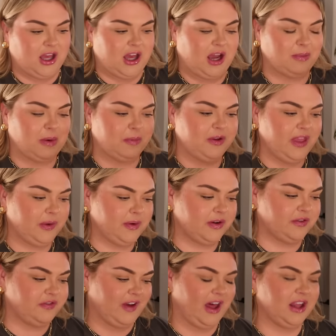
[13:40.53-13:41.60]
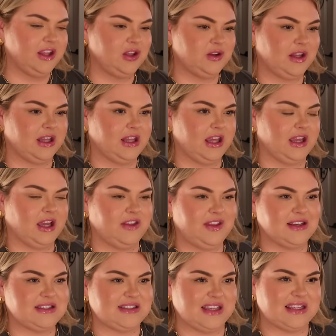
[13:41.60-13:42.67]
I remember they were valued at like, I
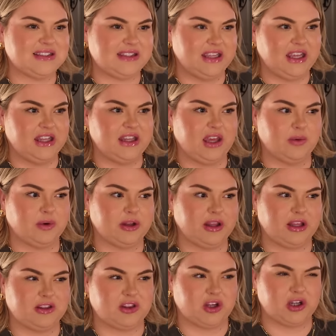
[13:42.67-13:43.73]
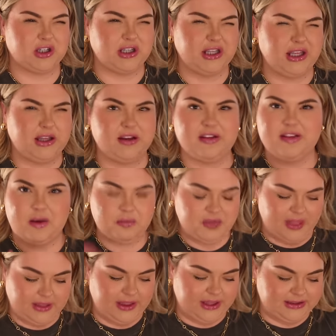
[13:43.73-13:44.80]
think 60 and they were like 30,
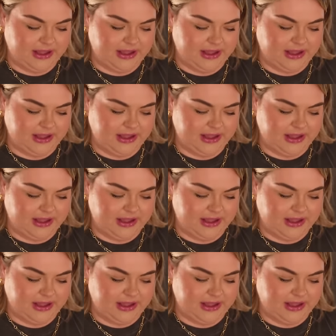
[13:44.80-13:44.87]
something like